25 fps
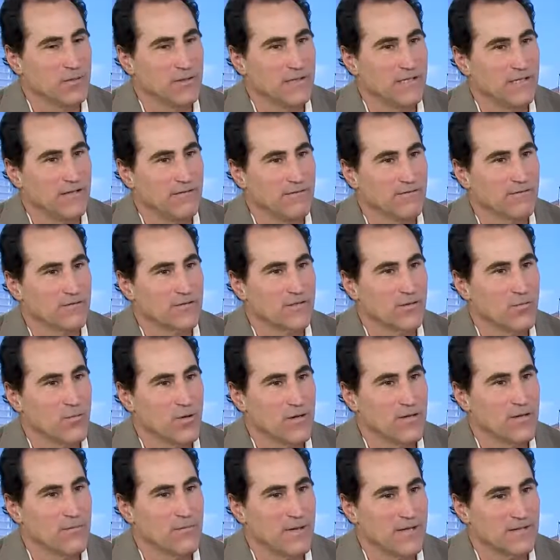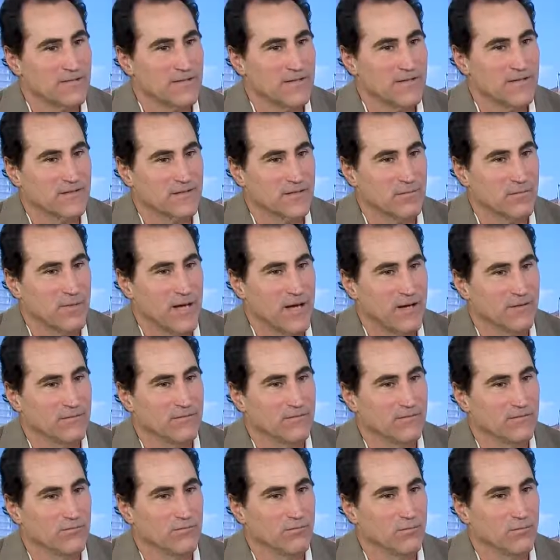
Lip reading: believe, one of the best things about